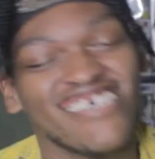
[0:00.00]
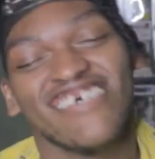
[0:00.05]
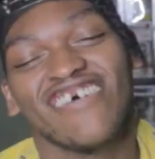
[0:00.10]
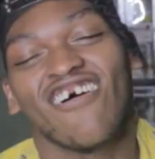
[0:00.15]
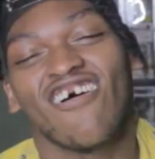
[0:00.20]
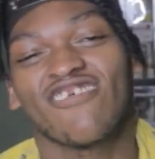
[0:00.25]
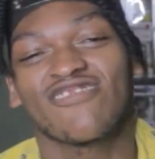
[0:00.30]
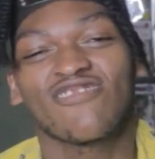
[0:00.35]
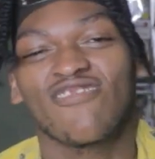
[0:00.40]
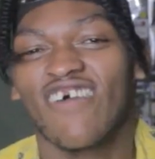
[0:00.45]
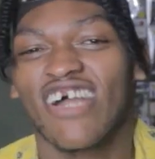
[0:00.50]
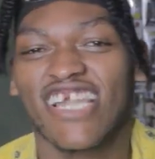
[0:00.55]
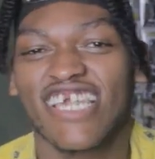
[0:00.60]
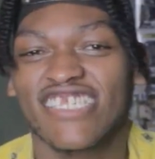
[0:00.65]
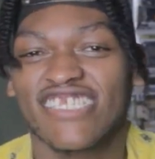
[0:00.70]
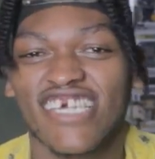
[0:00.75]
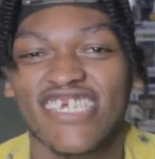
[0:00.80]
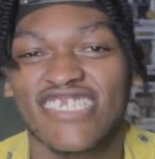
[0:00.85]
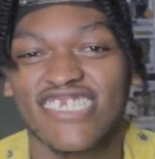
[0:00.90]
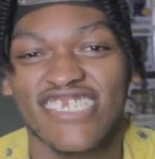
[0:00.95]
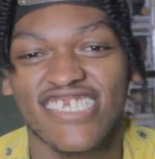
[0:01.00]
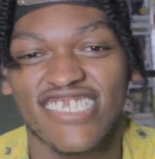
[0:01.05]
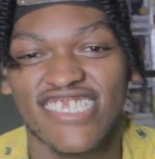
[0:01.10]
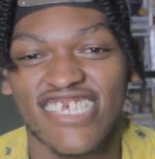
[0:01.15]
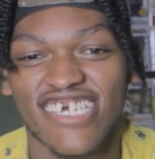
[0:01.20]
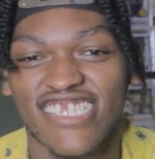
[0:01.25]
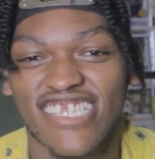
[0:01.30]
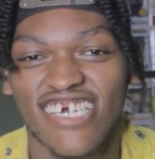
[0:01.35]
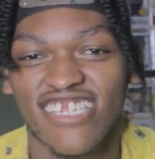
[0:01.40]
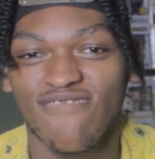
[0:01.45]
Also, I guess I should have
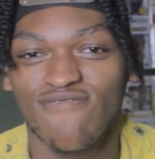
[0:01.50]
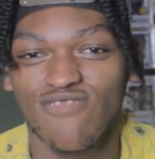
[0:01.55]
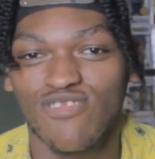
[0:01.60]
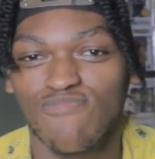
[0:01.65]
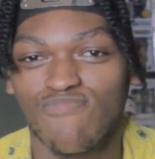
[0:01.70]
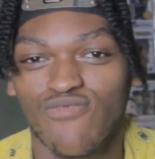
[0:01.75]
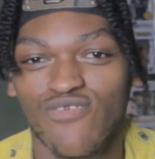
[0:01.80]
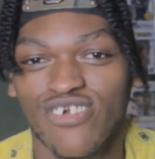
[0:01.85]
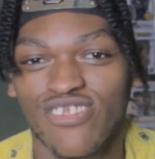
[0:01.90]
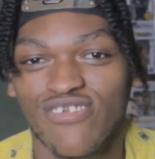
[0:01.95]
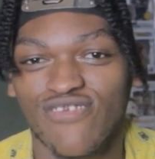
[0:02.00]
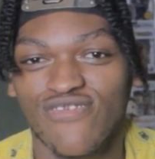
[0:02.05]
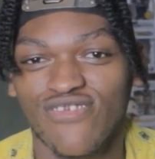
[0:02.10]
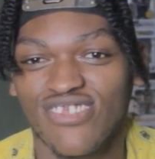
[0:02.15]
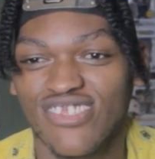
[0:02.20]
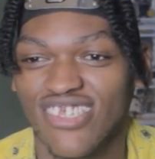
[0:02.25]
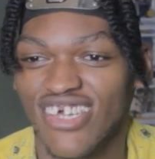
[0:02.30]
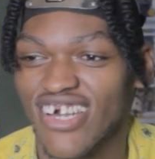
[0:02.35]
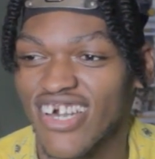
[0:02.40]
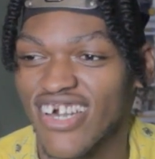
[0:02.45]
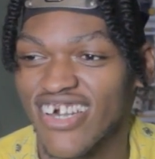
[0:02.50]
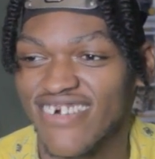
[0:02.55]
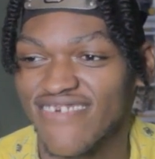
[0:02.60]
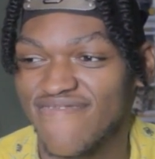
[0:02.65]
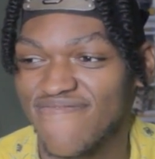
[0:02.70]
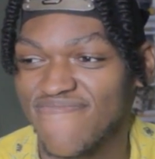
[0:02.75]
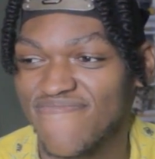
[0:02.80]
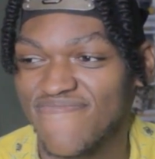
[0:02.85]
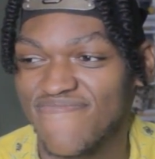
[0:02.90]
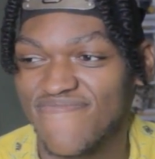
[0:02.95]
said that it was spoilers
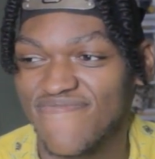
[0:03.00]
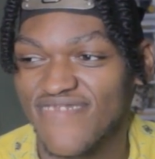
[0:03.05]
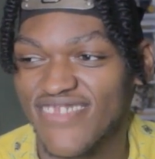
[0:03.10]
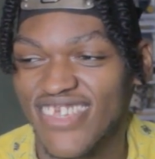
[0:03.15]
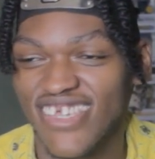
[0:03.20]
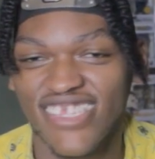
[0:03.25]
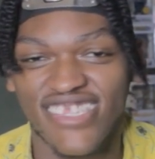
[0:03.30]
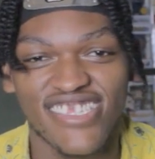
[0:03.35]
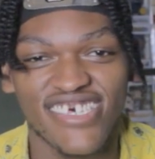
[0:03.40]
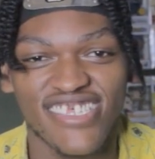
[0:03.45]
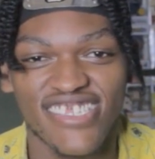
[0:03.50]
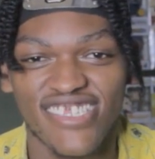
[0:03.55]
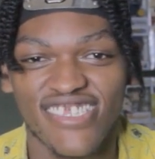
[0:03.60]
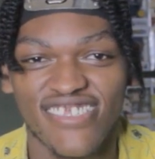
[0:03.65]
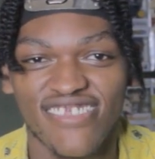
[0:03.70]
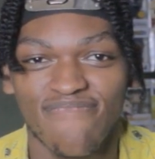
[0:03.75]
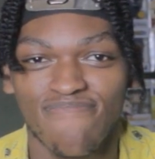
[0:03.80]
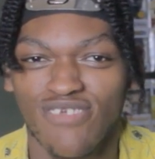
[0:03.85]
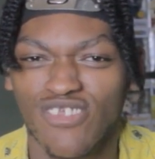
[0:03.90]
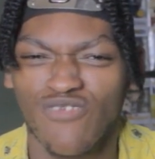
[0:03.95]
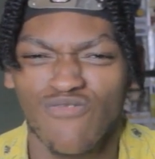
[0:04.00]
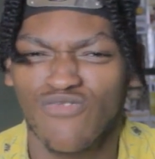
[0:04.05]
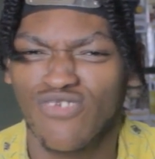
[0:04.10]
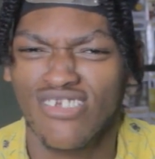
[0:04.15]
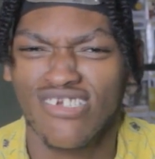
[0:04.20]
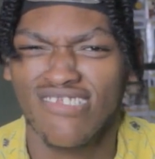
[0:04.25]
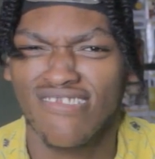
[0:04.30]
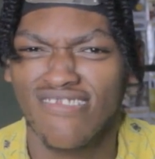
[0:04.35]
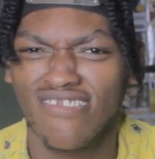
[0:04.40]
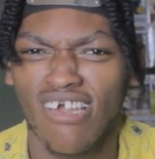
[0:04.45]
in this. But you
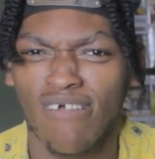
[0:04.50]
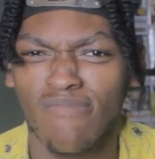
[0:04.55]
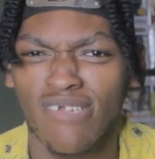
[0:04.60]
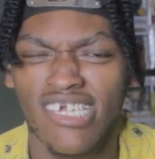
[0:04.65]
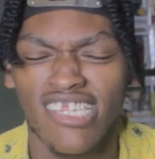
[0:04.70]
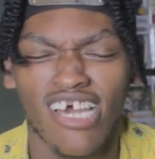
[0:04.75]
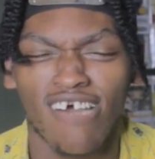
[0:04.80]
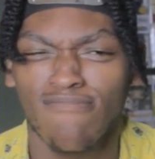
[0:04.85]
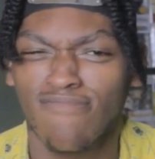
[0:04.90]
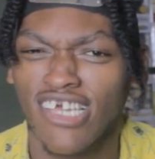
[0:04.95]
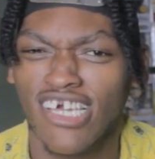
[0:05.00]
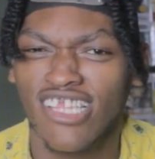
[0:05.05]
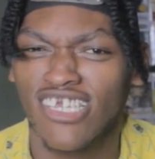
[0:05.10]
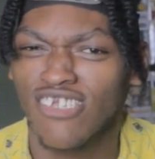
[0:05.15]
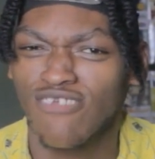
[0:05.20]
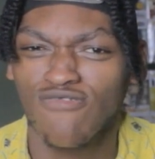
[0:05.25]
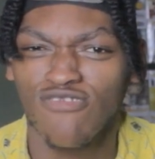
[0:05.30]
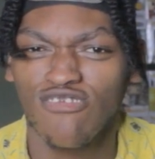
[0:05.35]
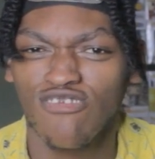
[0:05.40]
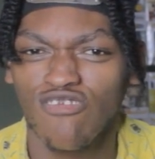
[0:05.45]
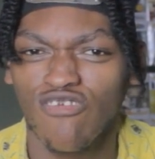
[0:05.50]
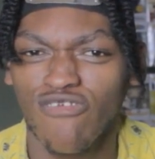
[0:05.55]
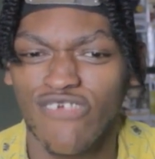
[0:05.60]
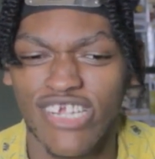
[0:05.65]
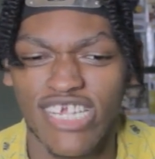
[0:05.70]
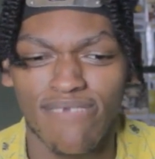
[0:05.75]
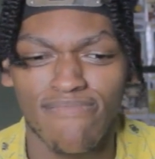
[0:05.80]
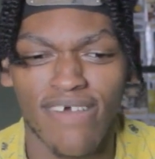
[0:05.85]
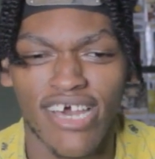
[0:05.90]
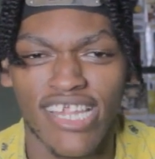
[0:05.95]
should, I mean, I'm telling you the story.
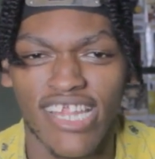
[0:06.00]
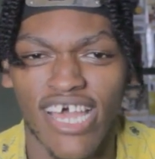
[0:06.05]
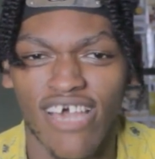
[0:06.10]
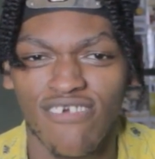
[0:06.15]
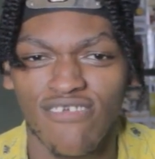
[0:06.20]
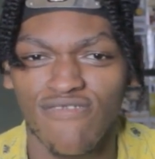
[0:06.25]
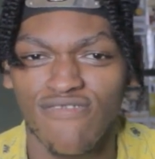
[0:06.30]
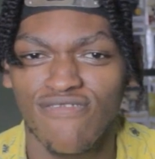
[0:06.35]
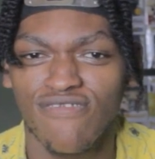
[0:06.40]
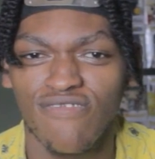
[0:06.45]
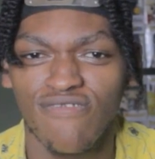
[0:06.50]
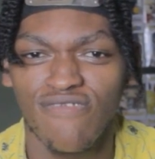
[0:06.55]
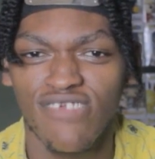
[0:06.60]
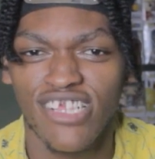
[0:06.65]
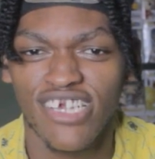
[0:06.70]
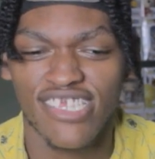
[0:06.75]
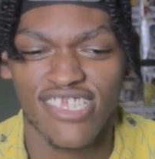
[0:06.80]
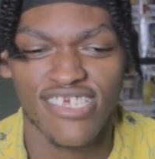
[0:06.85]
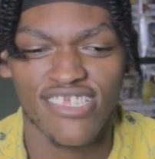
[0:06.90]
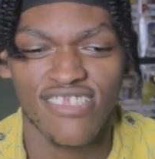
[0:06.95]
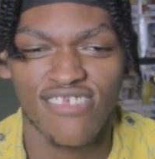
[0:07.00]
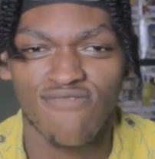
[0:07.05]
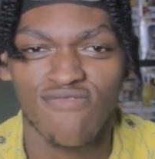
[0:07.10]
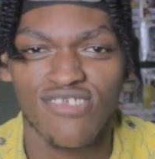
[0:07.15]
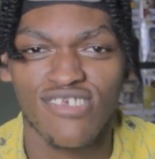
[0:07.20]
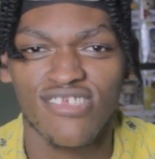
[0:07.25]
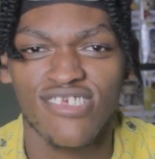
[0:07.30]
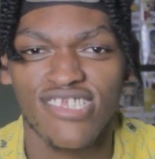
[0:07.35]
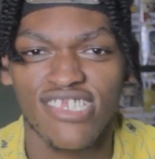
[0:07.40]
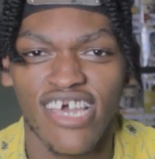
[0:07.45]
Come on now, you clicked it, you
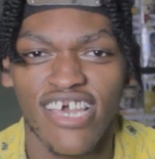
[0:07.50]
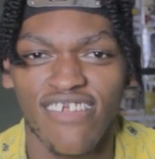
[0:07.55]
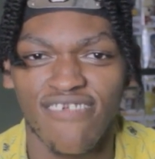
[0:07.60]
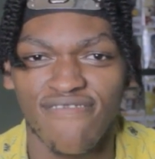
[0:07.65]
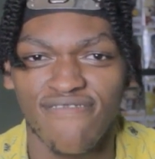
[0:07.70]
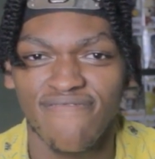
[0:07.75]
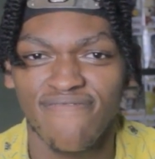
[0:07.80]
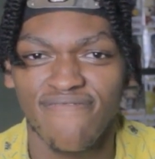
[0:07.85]
see the title.